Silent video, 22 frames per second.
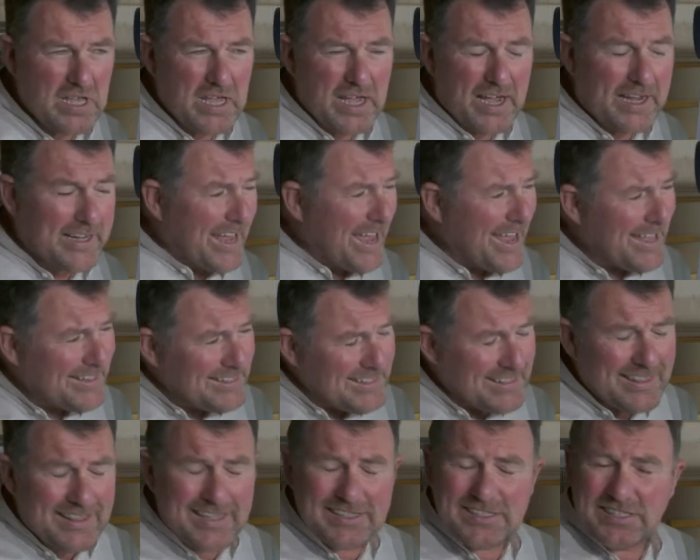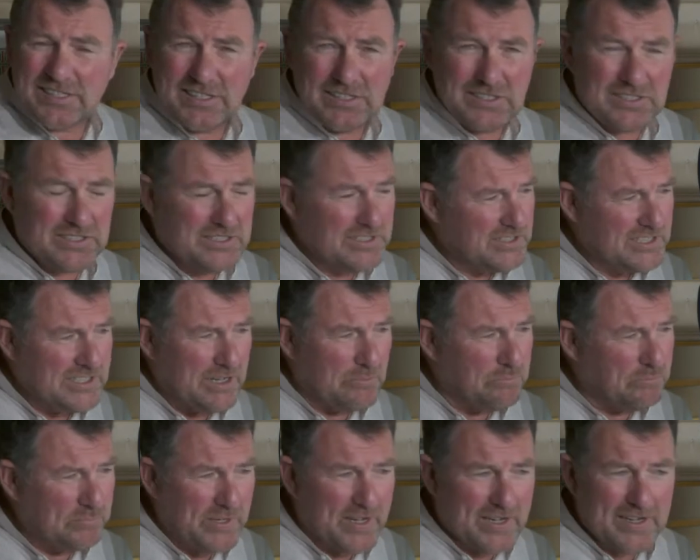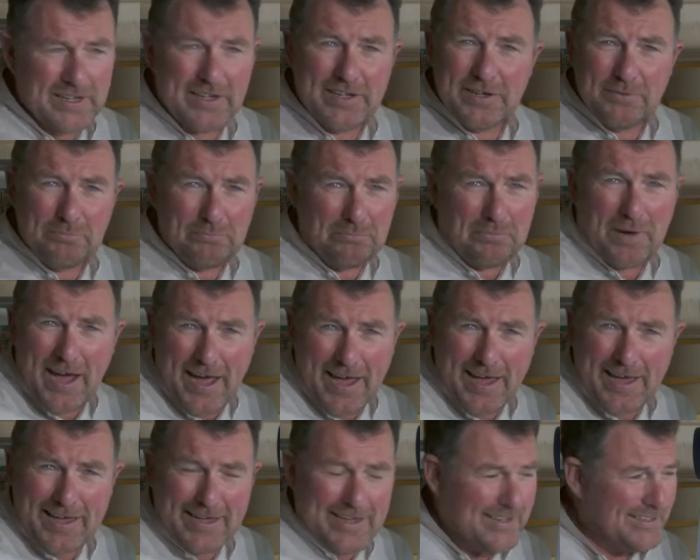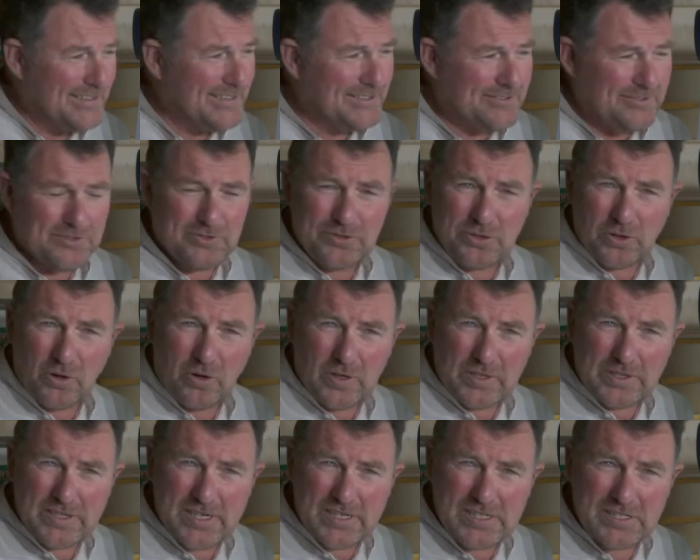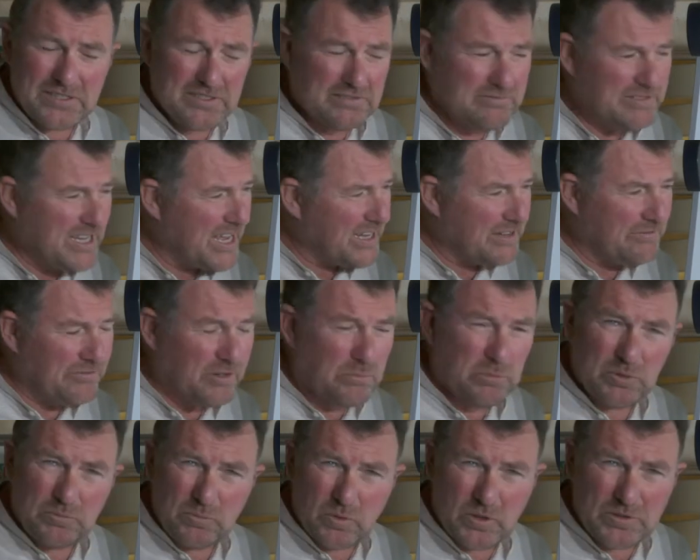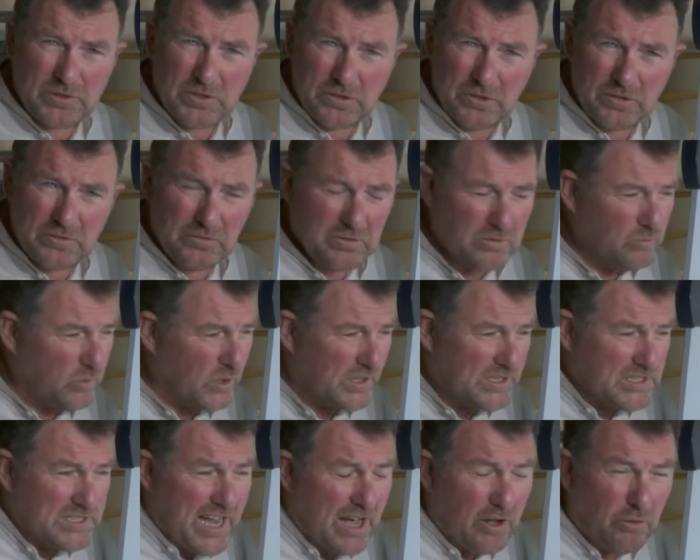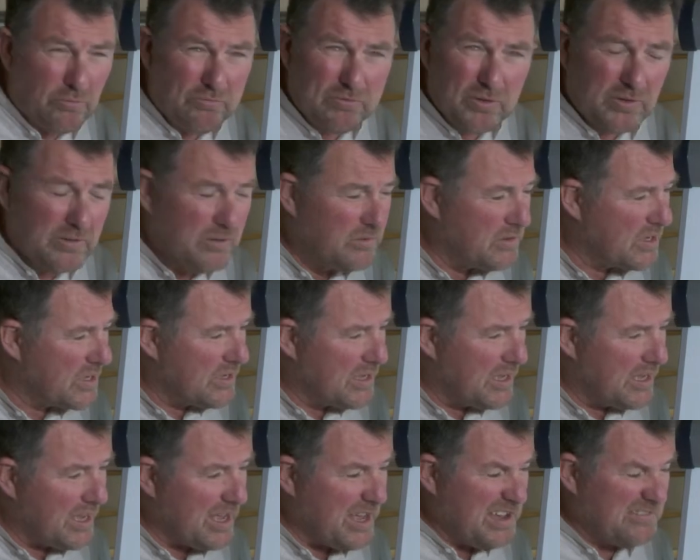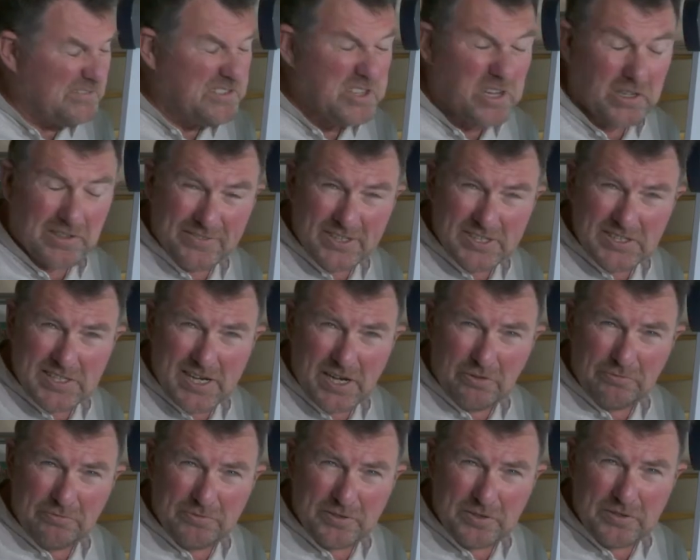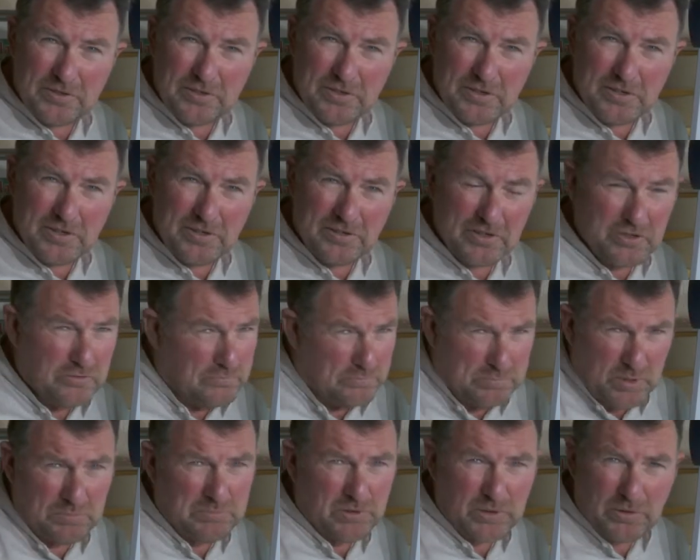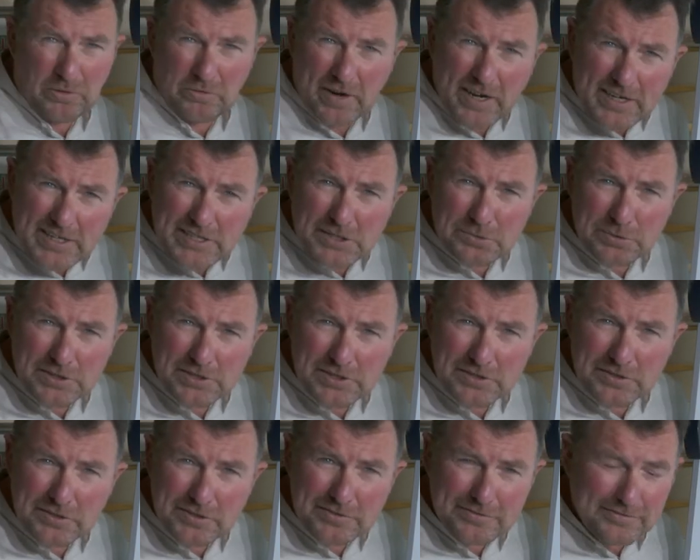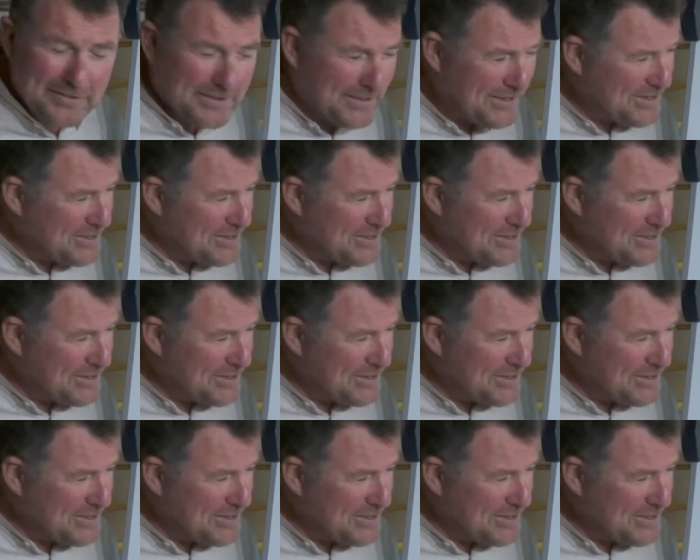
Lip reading: Again, this is simply my draw on this. Take from it what is helpful. If none of it's helpful, you've probably already switched off.